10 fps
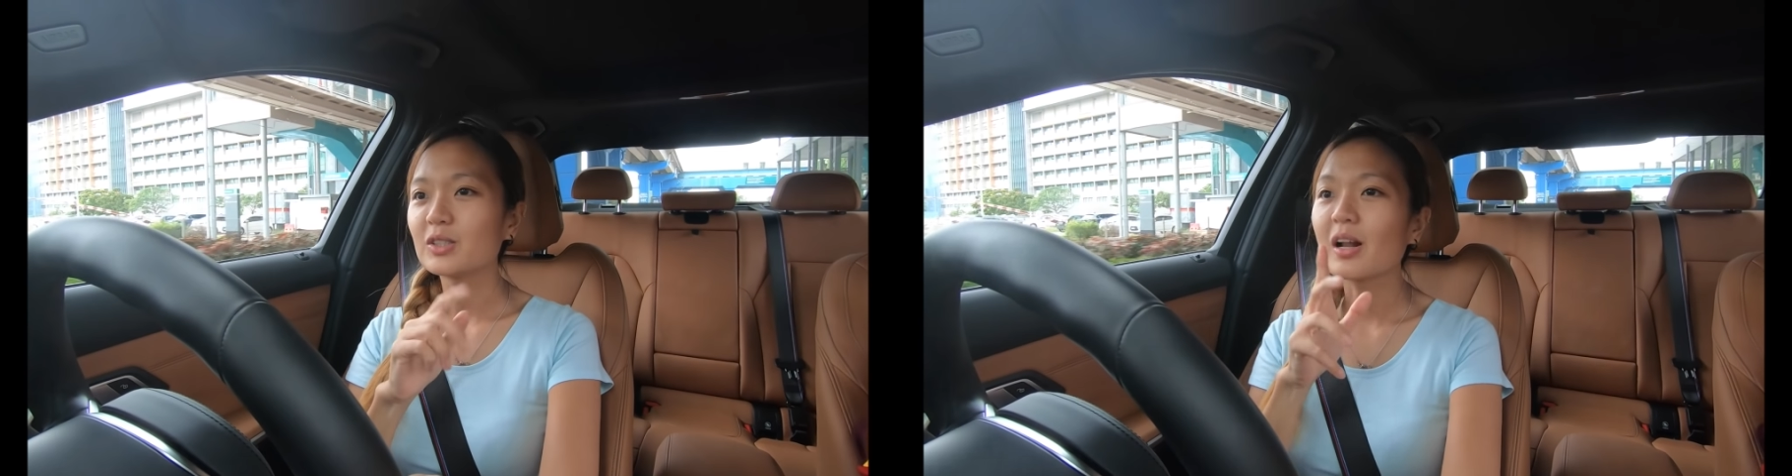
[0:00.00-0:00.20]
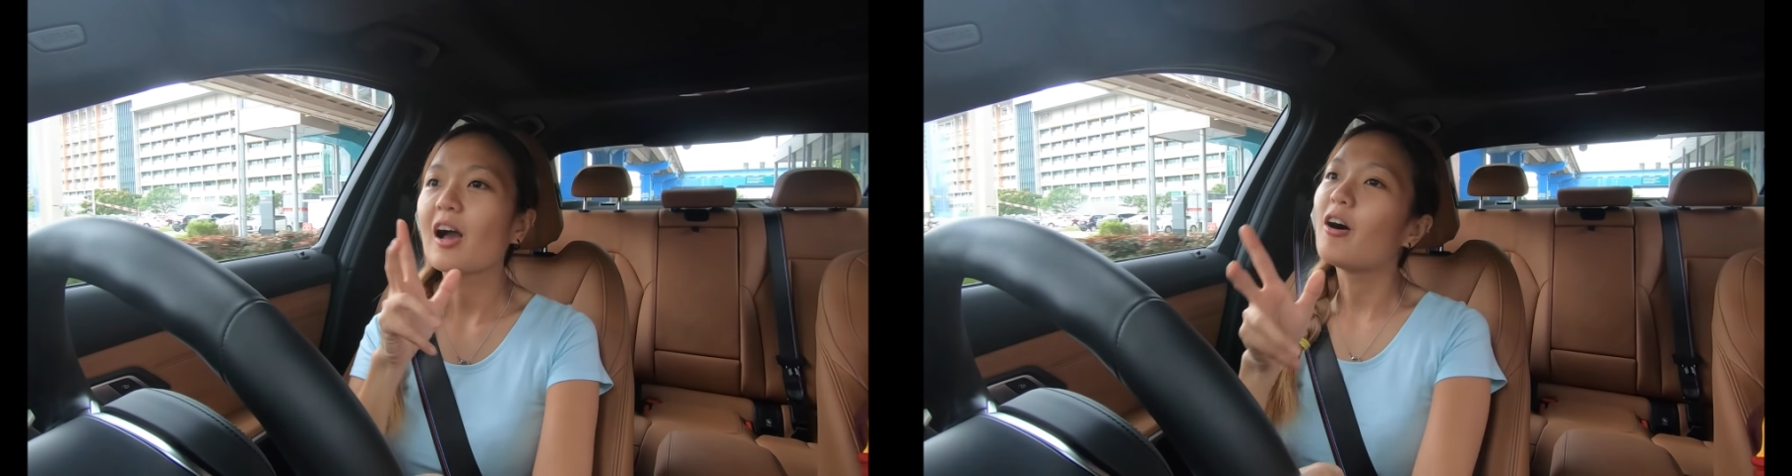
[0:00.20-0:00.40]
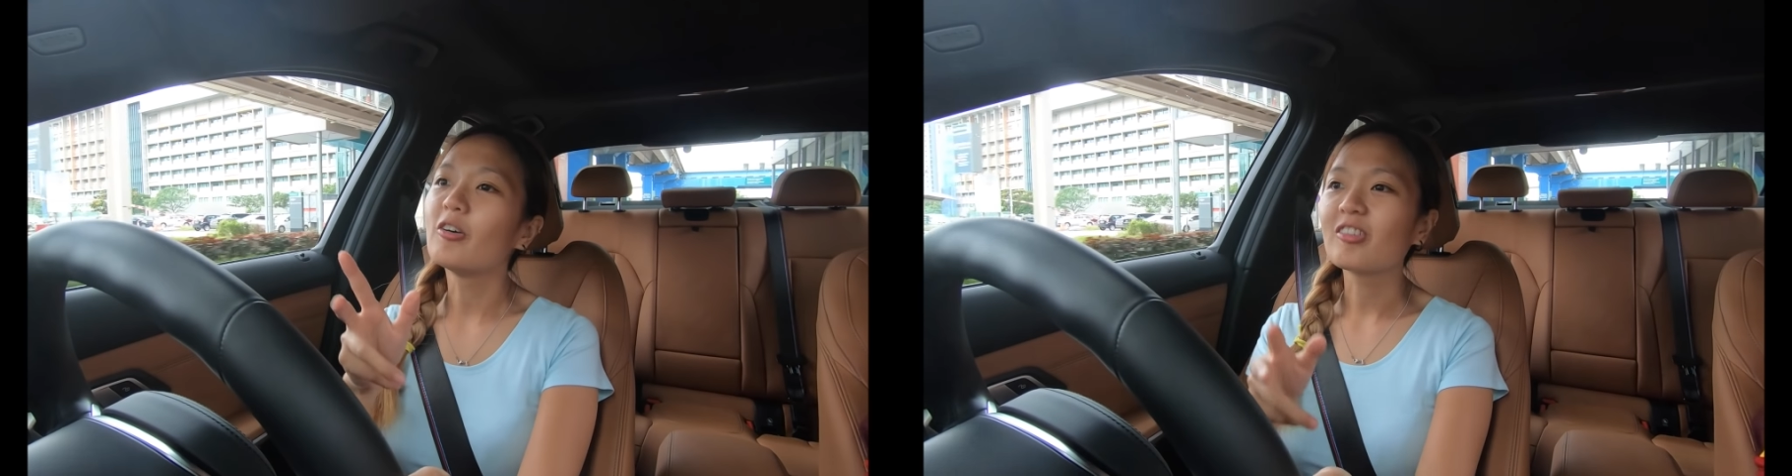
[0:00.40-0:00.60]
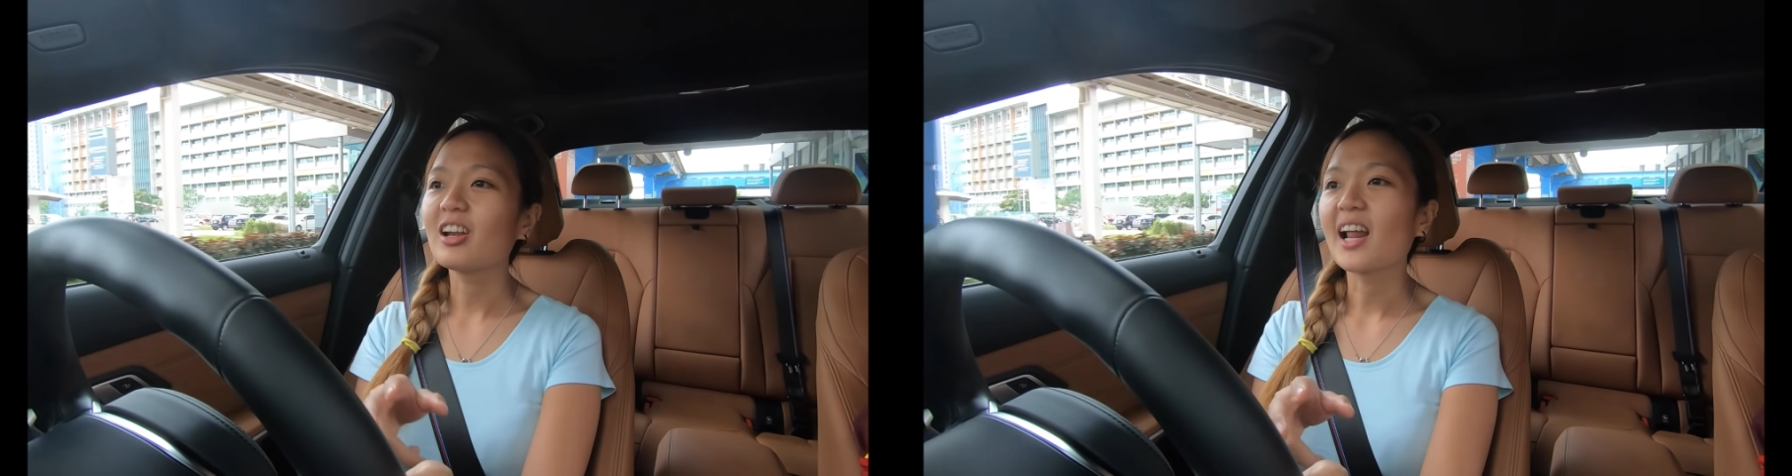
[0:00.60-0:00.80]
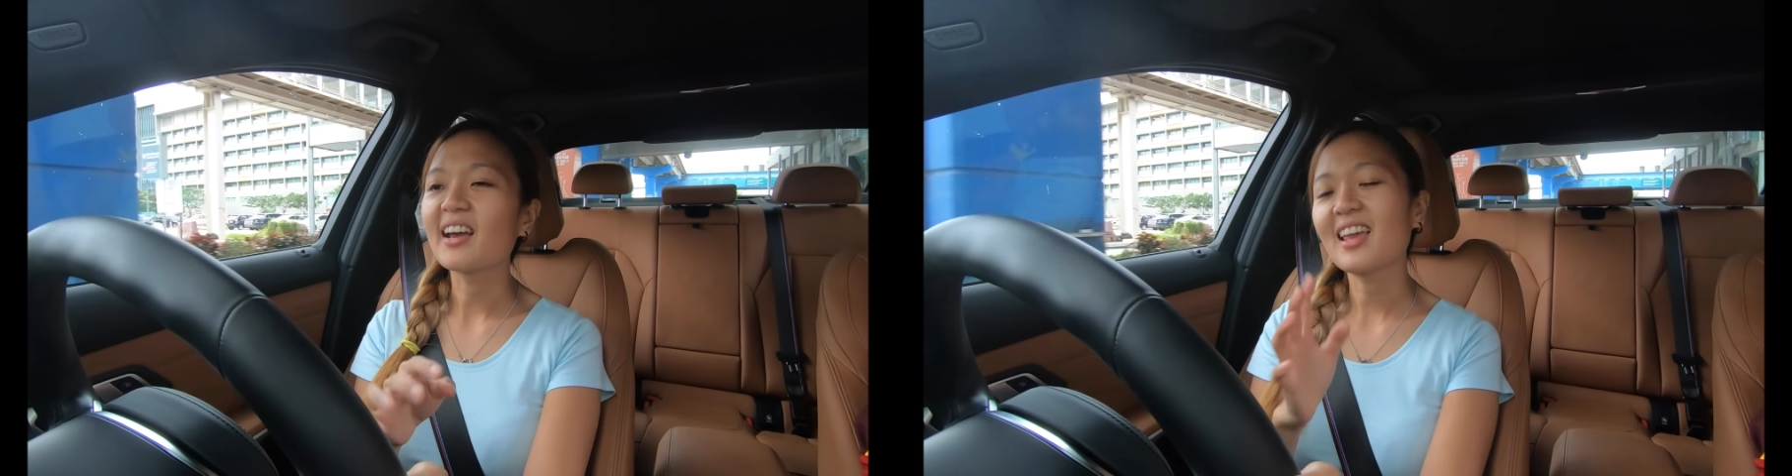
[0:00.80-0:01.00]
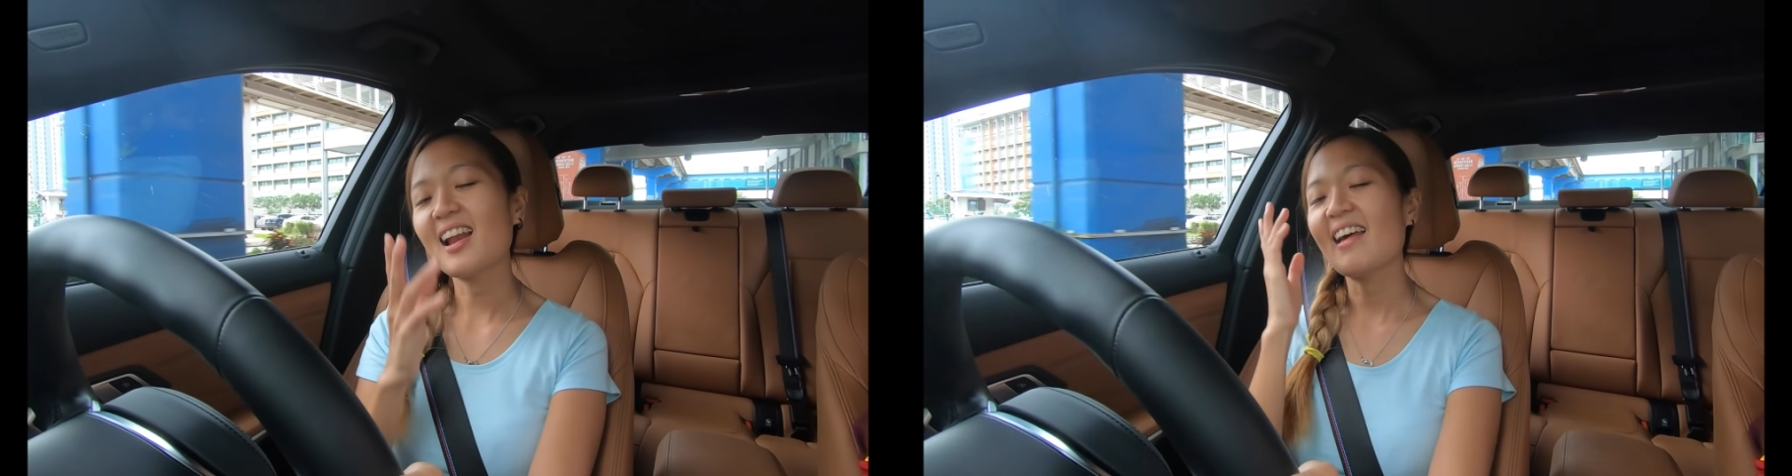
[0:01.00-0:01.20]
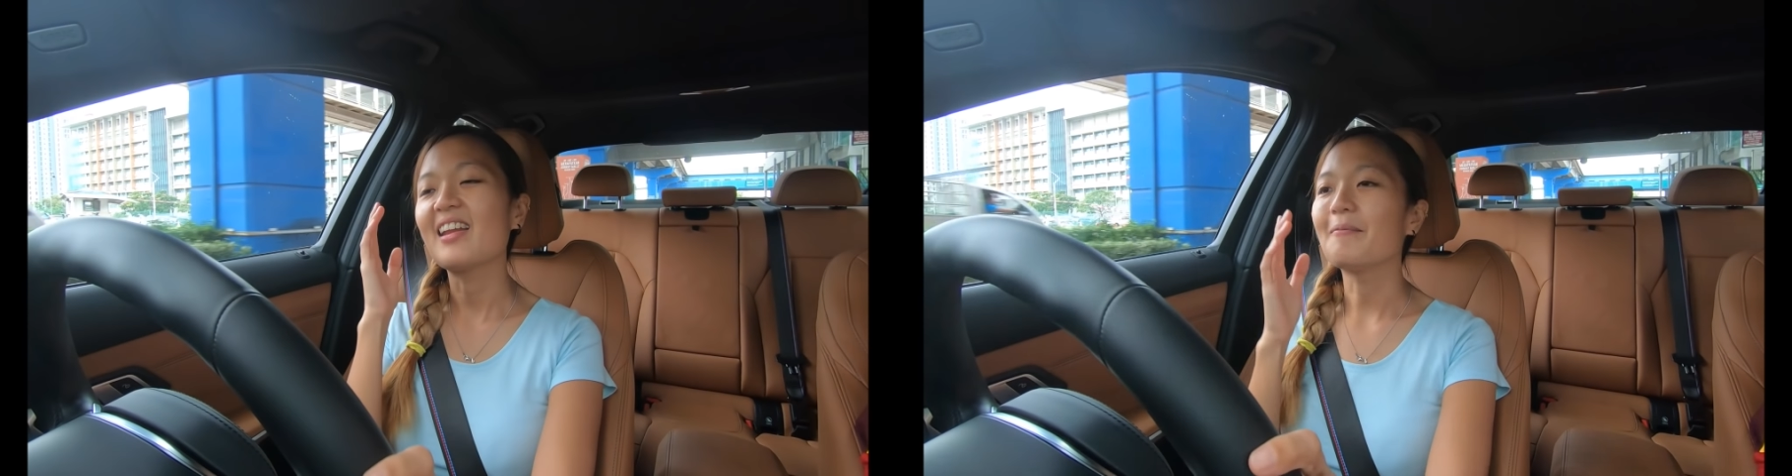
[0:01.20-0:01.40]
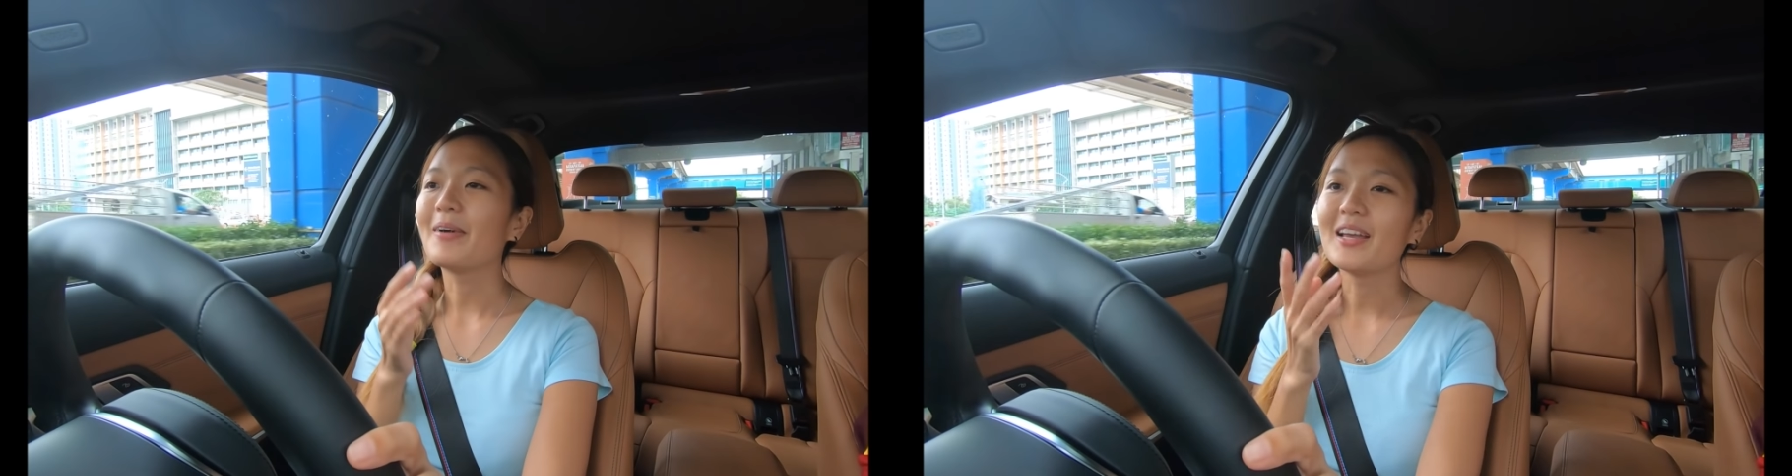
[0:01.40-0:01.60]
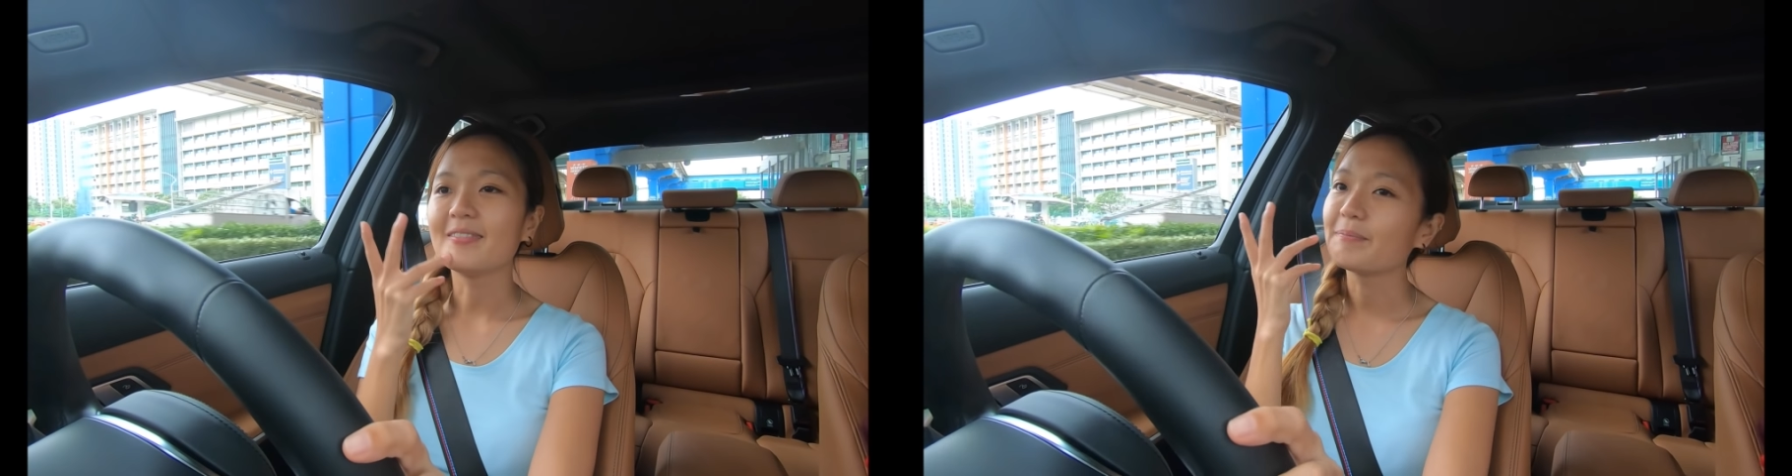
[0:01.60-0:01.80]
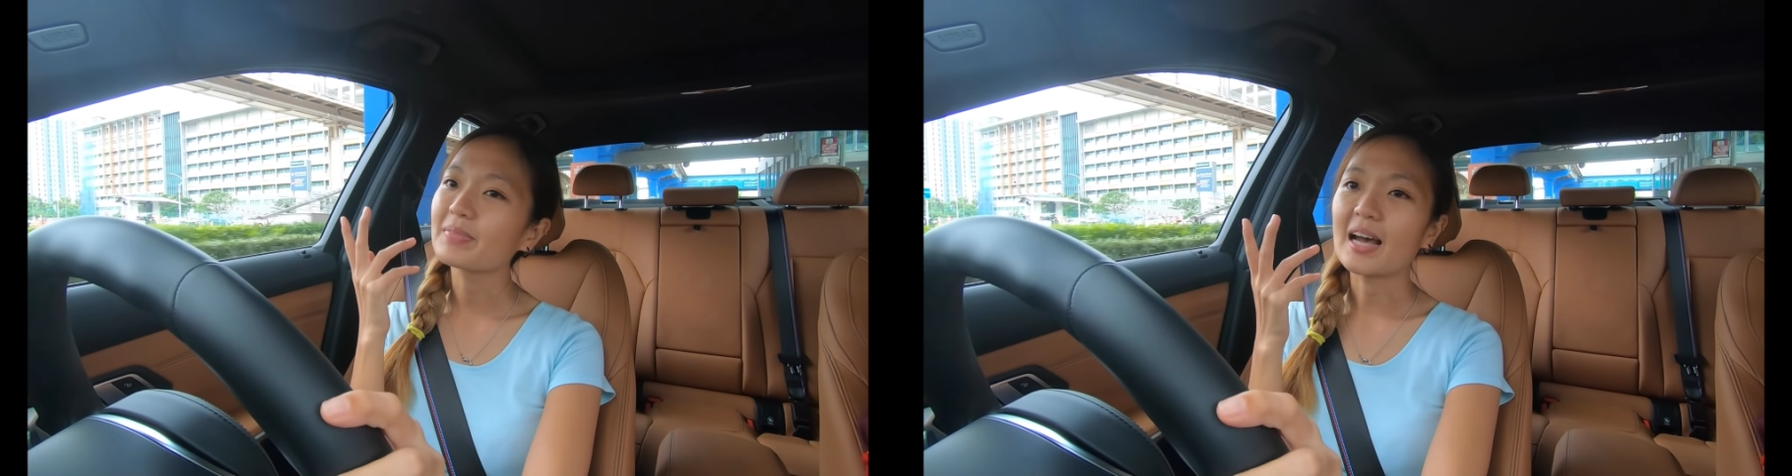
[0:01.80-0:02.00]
so I'm like, oh, green light, okay lah, never mind.